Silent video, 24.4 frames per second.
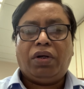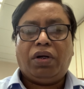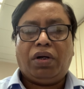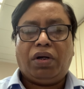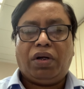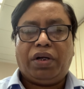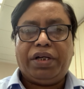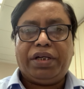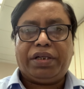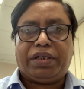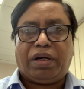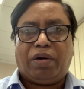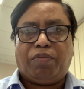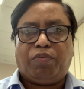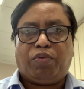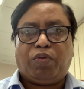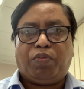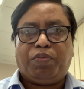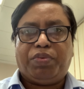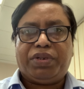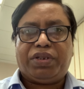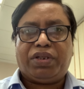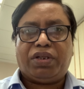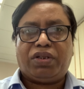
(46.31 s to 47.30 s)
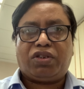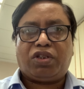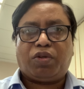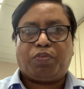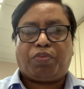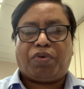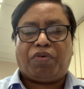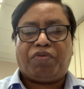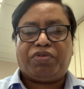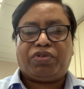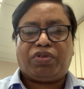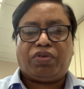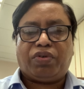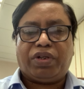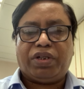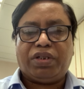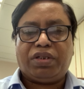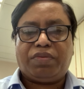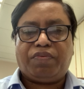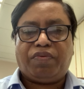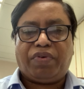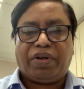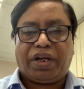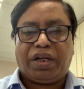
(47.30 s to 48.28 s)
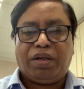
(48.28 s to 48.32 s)
income from business or profession is
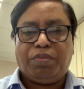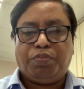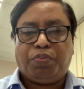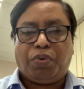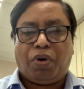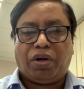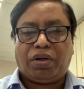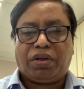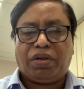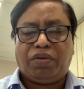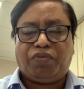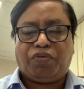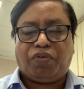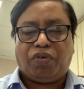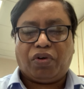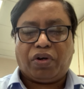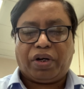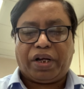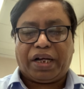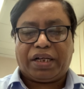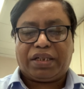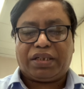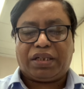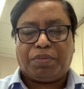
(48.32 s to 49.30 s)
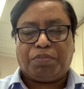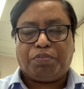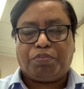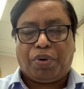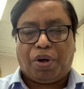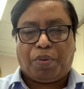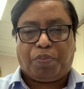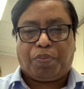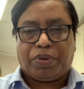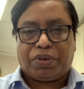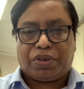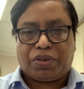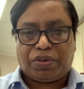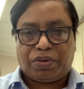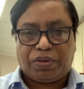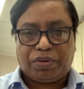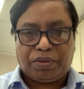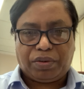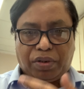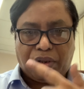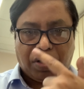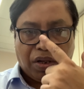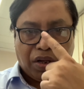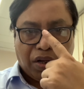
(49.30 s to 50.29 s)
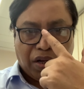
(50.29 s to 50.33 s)
very important for exam purpose.
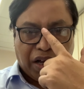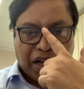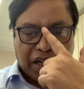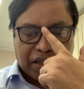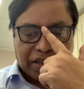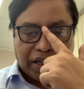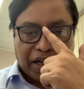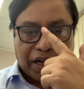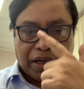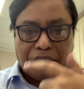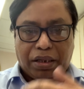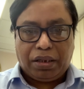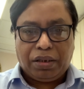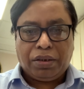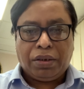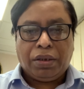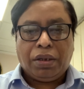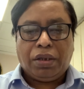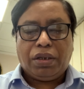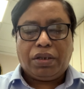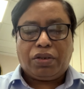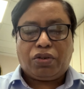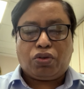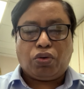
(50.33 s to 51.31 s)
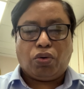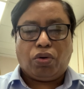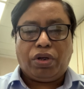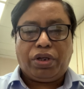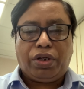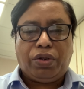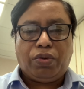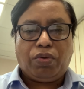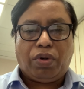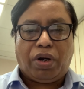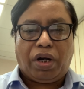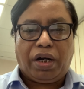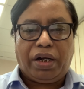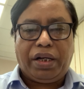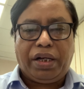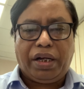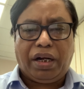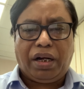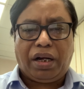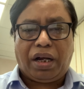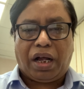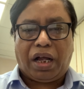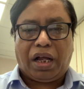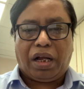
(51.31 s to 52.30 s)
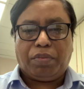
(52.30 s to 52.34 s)
As I told you
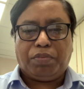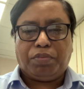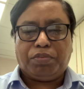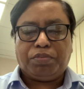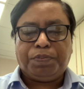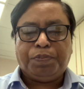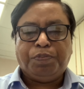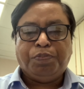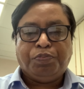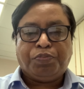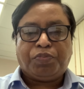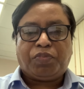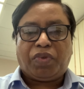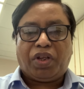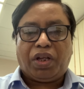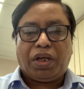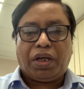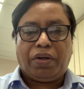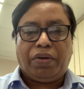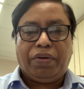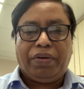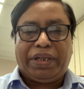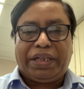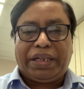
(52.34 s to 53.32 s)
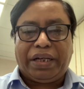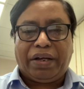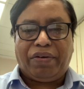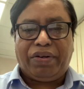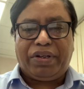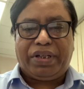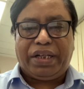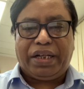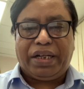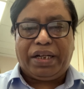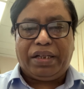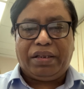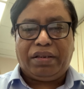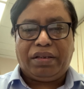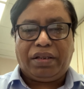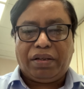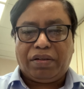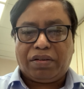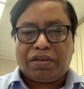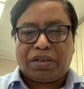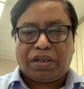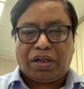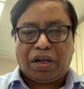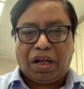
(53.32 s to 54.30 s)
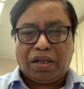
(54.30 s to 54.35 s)
earlier, I am reiterating in
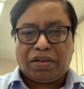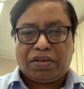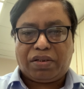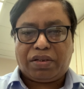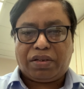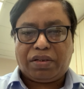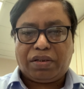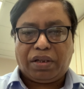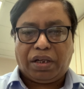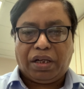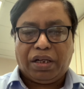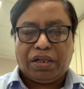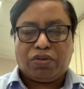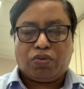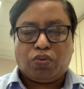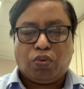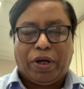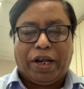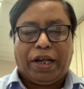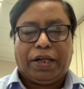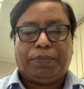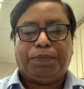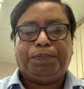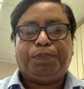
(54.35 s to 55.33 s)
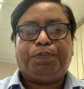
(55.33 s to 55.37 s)
this class as well.